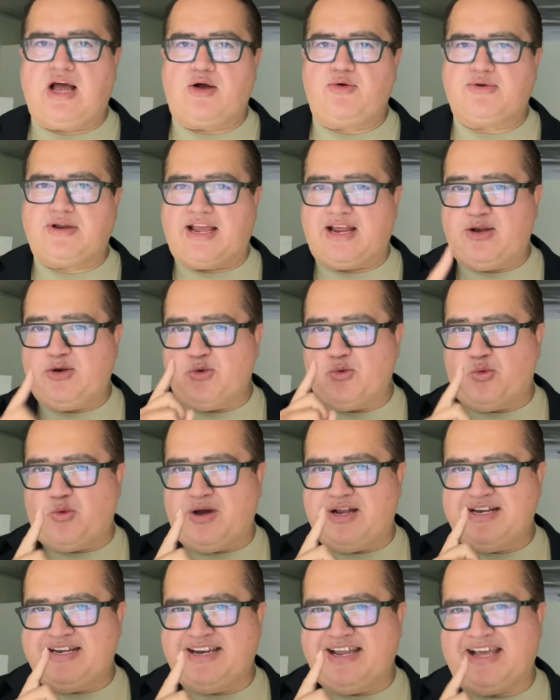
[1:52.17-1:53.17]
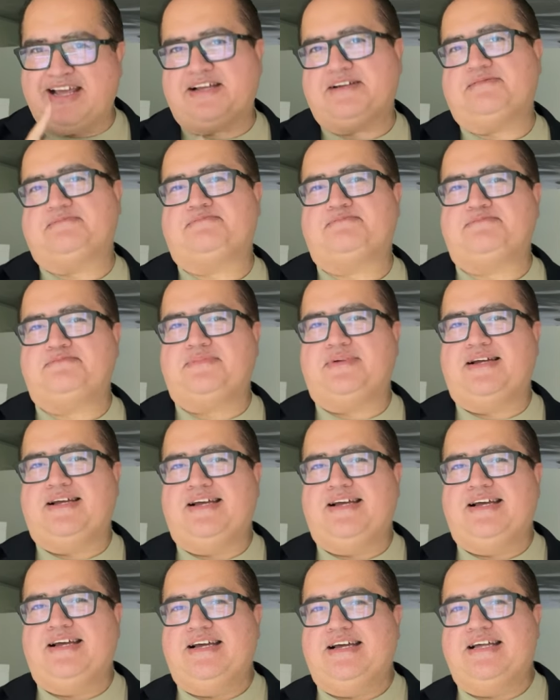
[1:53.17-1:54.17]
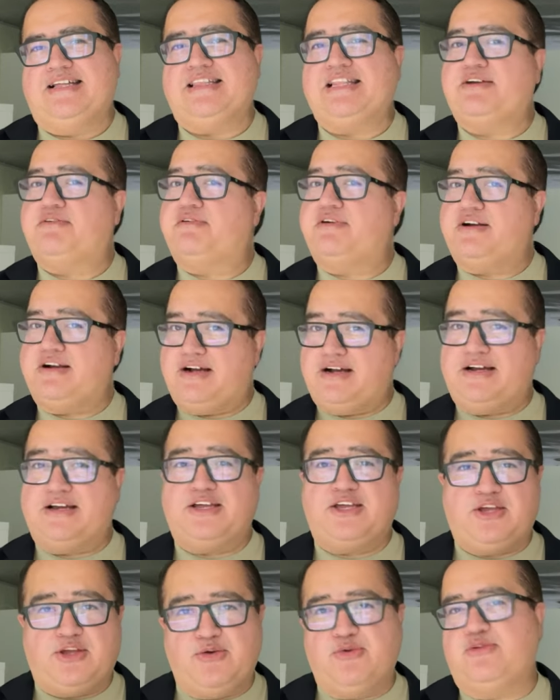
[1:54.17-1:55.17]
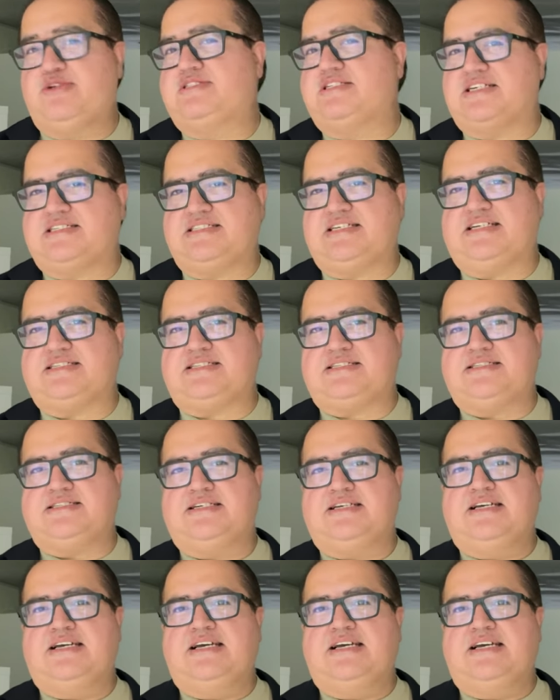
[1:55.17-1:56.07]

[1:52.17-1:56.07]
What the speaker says: out in one day. They were a huge success.